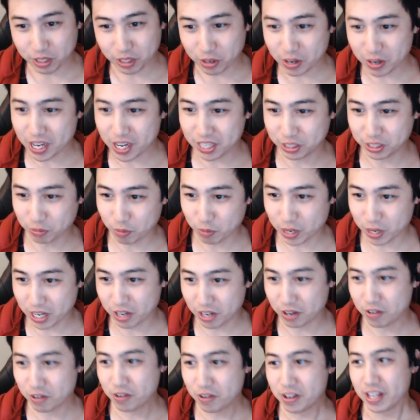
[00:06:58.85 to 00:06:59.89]
as well.
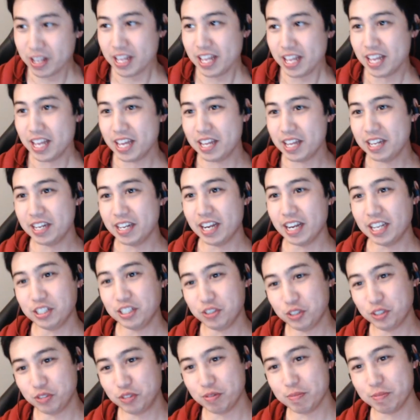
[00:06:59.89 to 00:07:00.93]
And I do
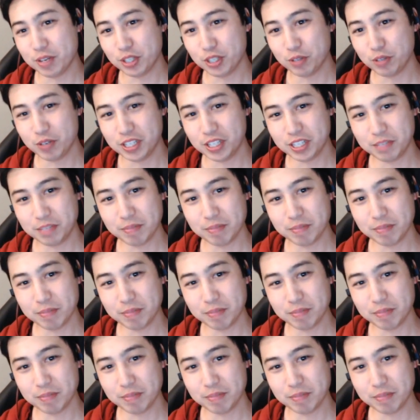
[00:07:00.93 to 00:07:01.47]
stream on Twitch. My